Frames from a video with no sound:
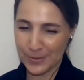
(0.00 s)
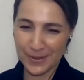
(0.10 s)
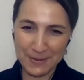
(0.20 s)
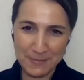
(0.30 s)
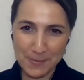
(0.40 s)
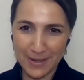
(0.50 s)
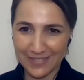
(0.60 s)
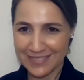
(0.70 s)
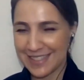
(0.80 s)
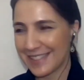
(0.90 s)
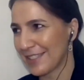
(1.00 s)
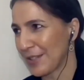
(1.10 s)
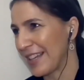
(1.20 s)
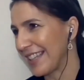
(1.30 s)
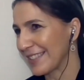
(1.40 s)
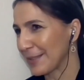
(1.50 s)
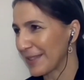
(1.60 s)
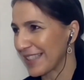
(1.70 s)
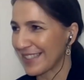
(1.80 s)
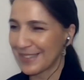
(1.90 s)
with them about let's try and do
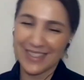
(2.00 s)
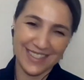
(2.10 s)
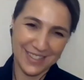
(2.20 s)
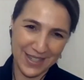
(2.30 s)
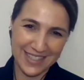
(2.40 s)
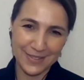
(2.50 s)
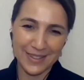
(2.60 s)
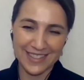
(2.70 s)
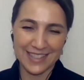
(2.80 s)
this, or let's try and do this.